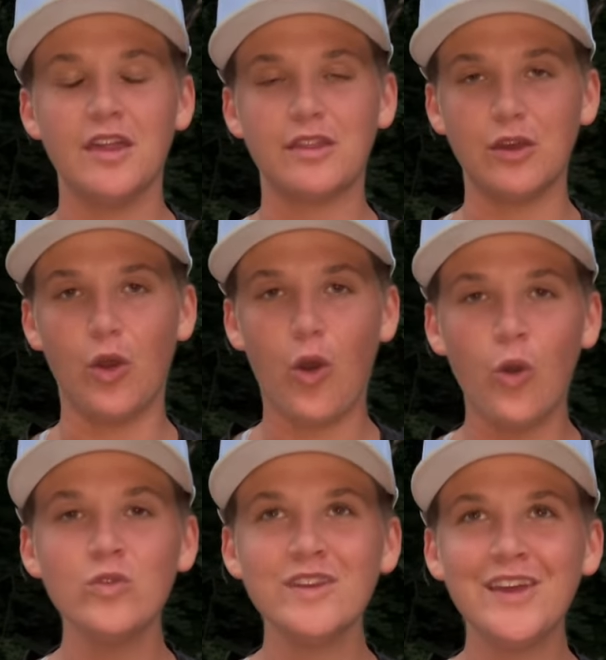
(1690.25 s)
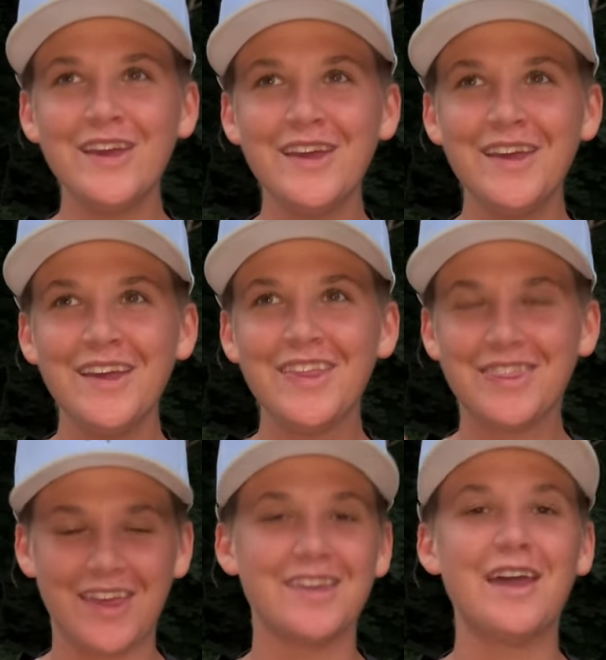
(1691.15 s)
The only
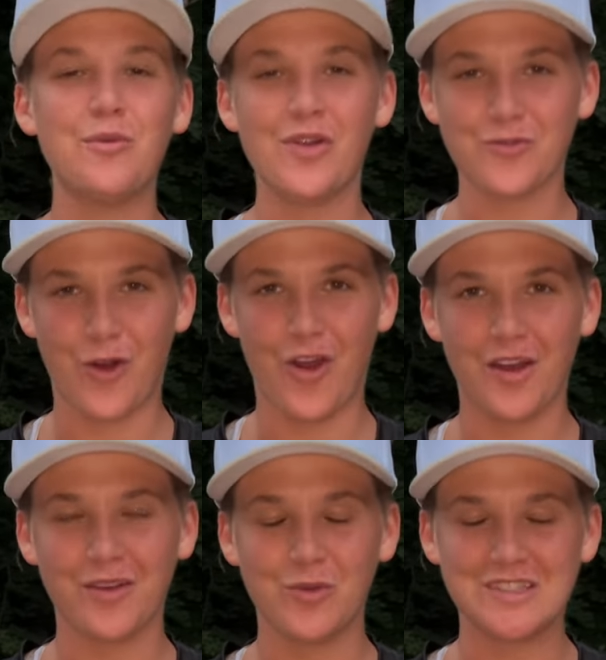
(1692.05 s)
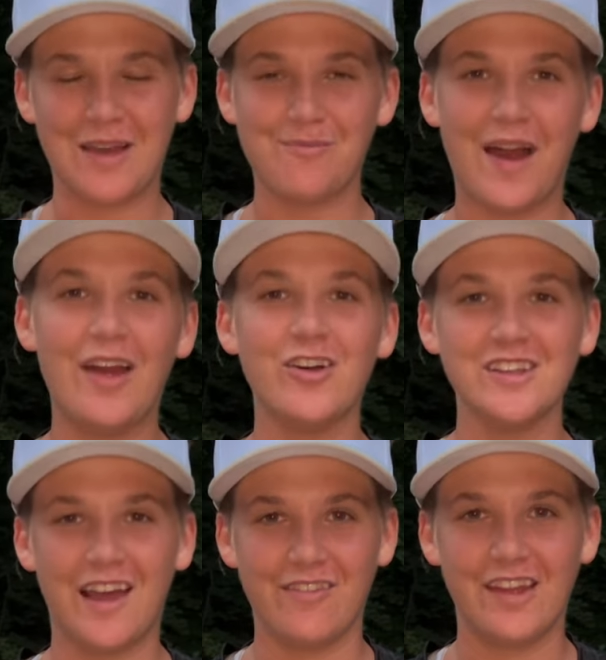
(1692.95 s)
thing that went wrong was at mile
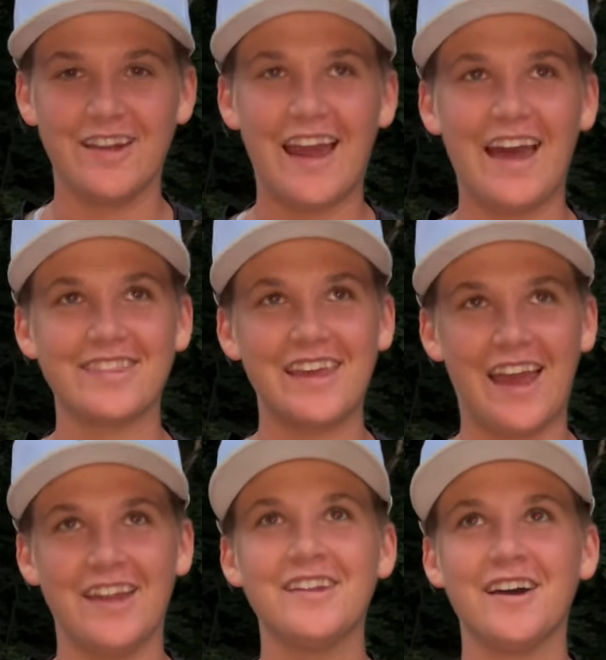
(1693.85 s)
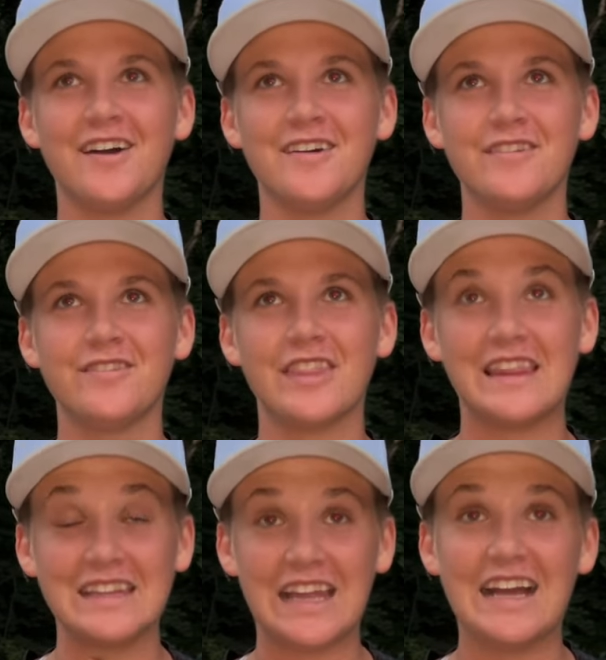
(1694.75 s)
11 at the end of
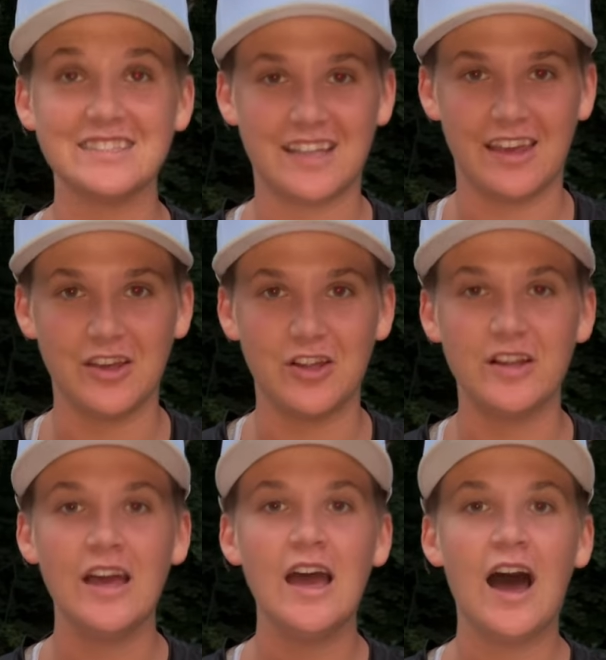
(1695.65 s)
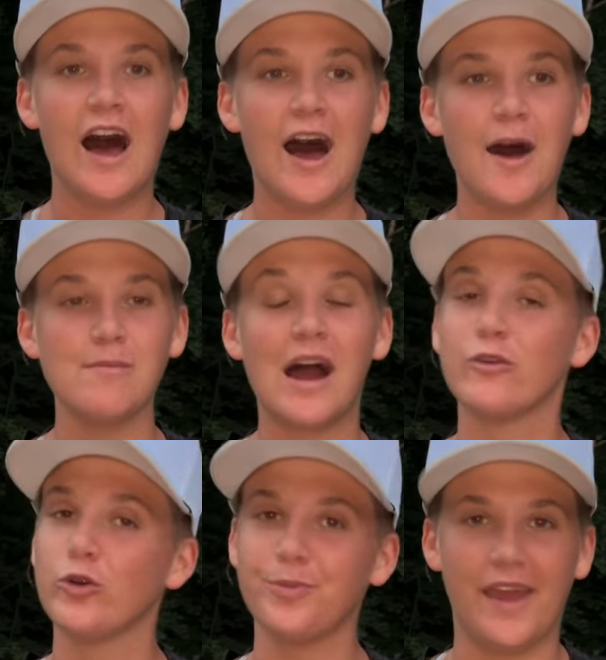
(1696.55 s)
the last hill um, I
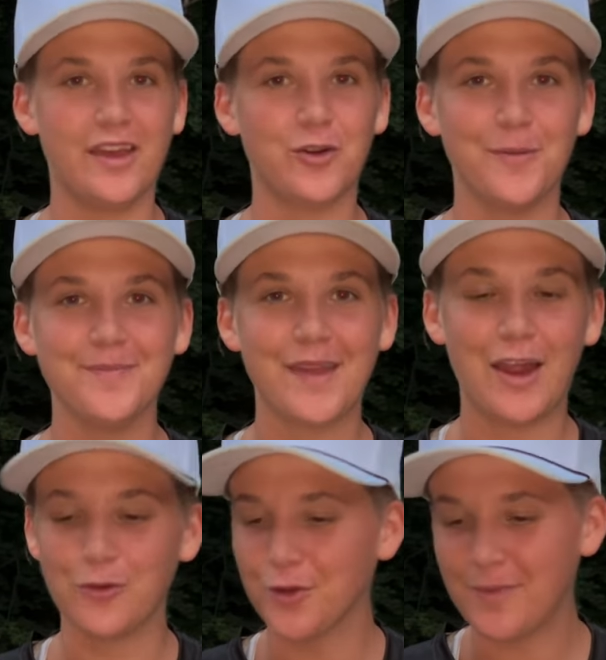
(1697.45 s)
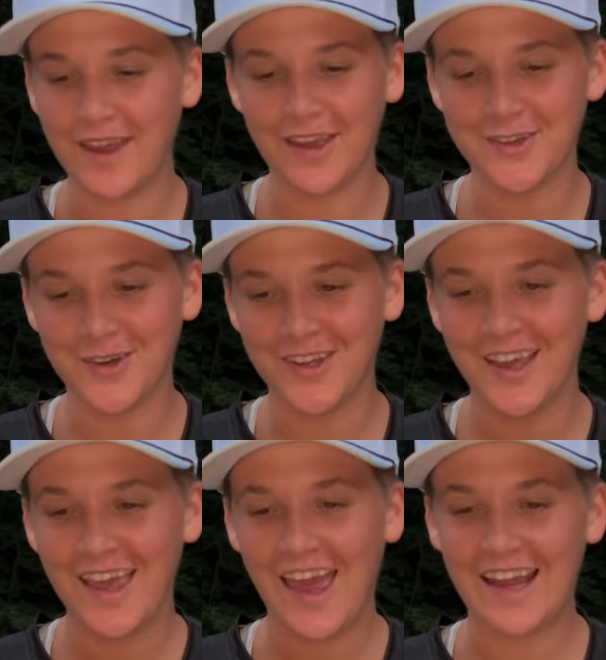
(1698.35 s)
rolled my ankle. I rolled my ankle
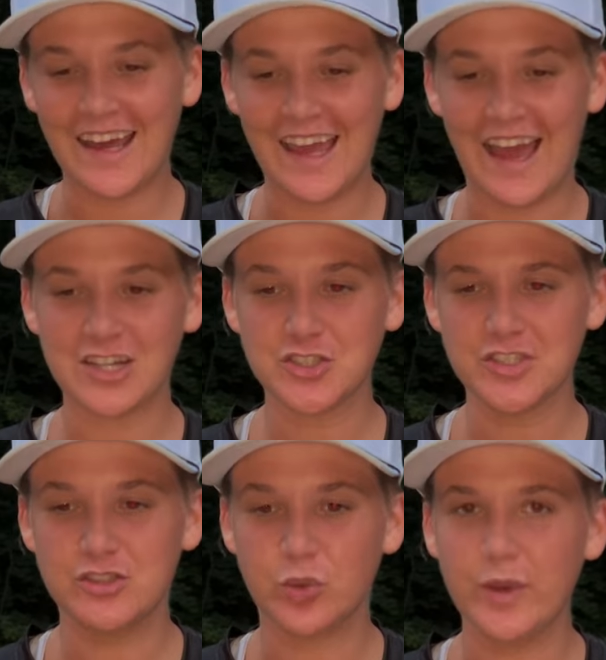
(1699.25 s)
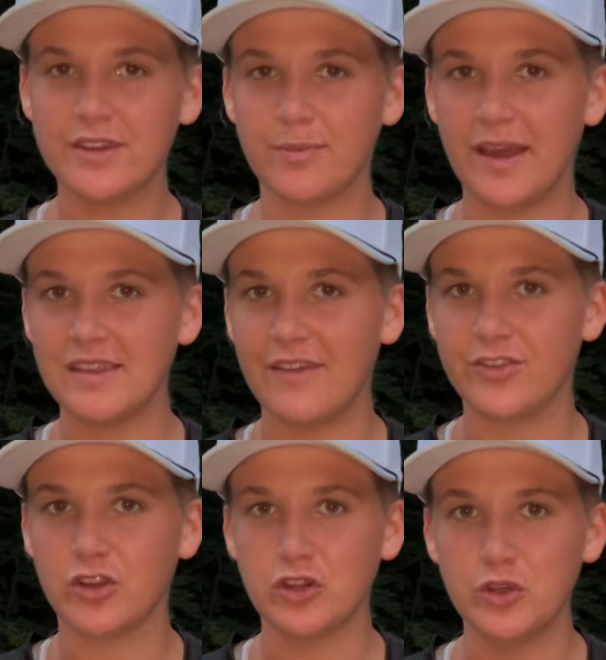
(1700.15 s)
and I actually tweaked my left
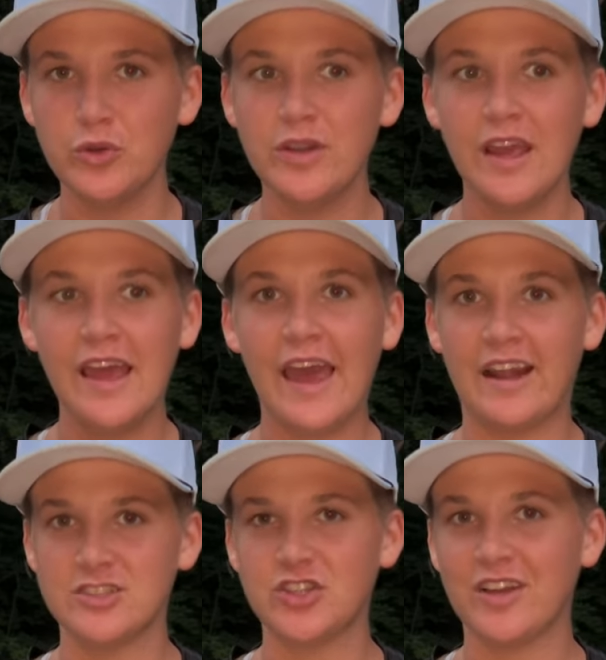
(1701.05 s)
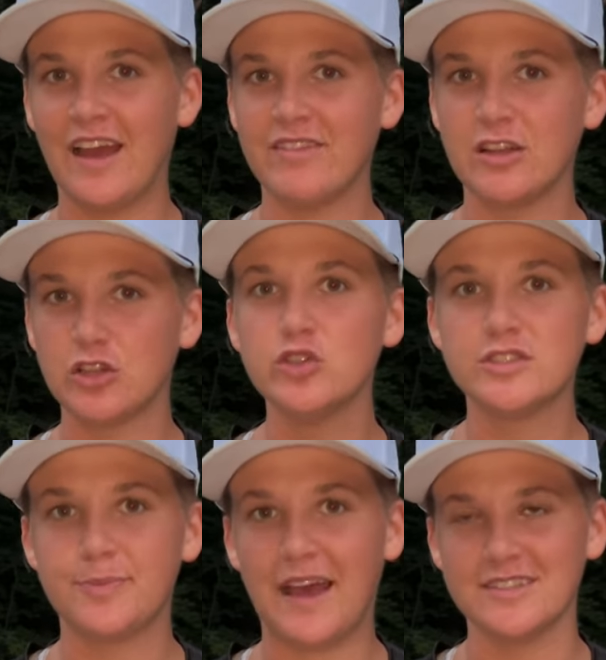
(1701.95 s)
glute and I started having glute
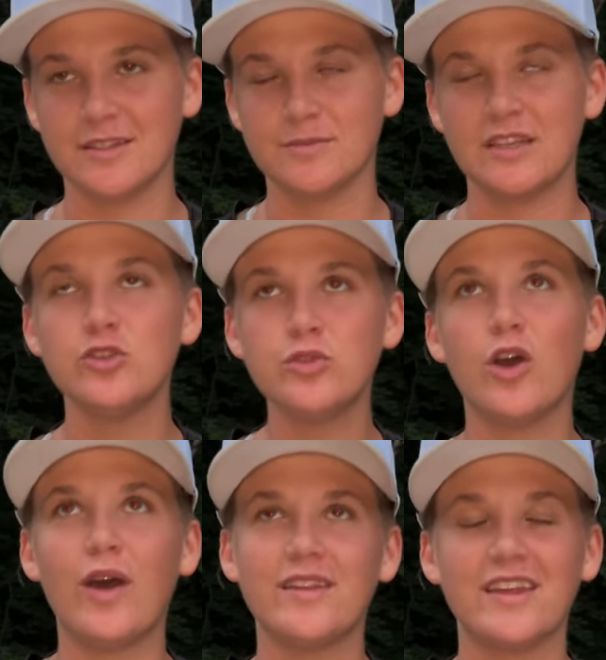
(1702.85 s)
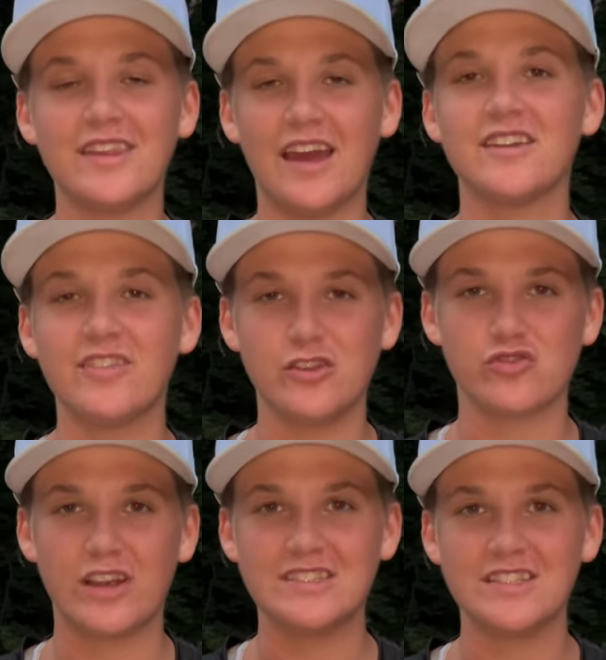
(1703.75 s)
spasms. And you know, at like the end of these
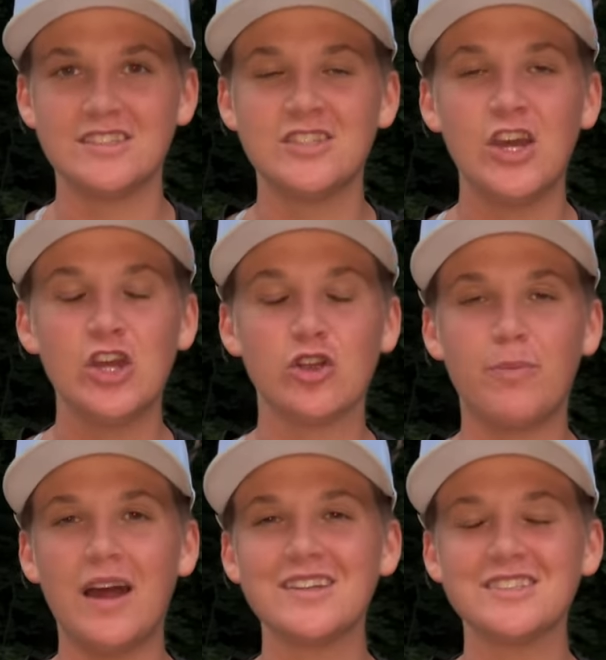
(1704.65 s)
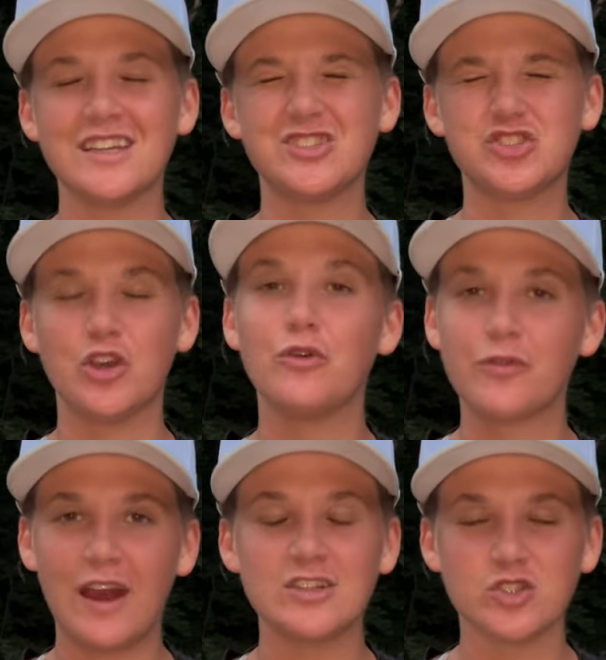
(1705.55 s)
races, your body's like so
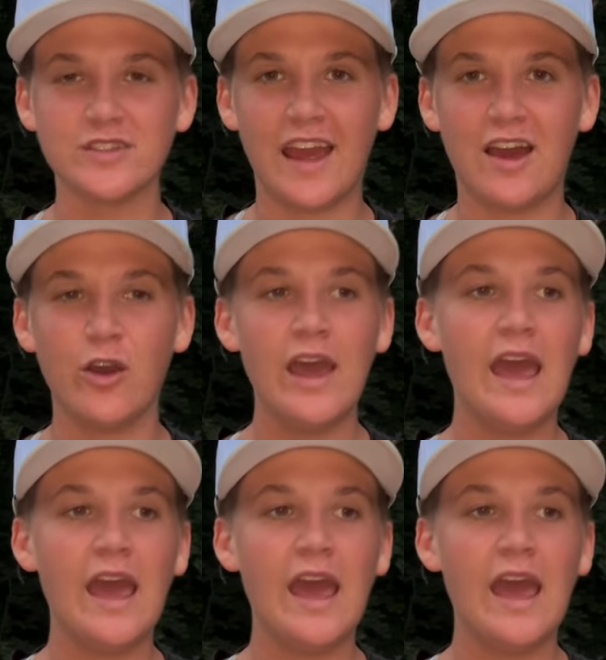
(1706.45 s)
fragile now.